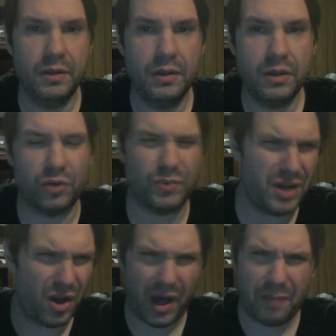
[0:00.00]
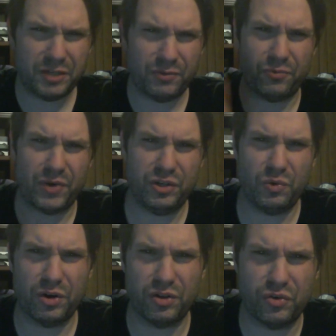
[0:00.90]
Because we know how much of a friend
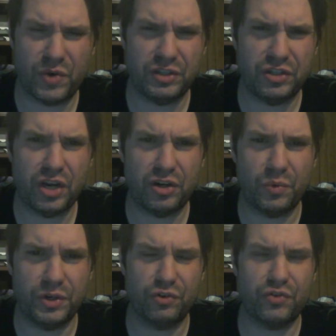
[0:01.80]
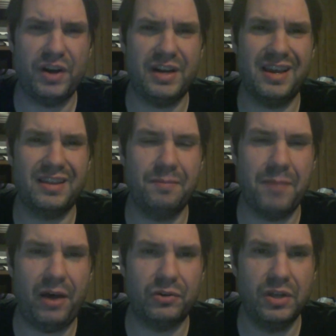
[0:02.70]
you are to the transgender when you were trying to kick them
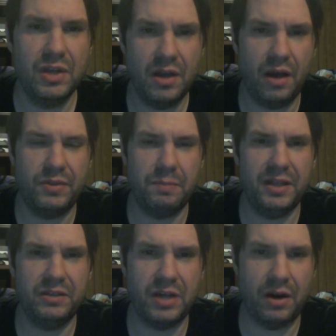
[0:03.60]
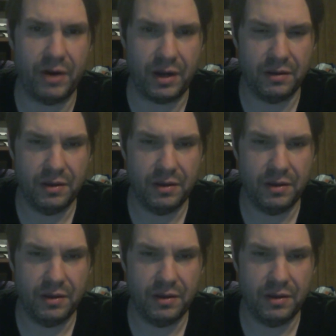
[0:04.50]
out of the military.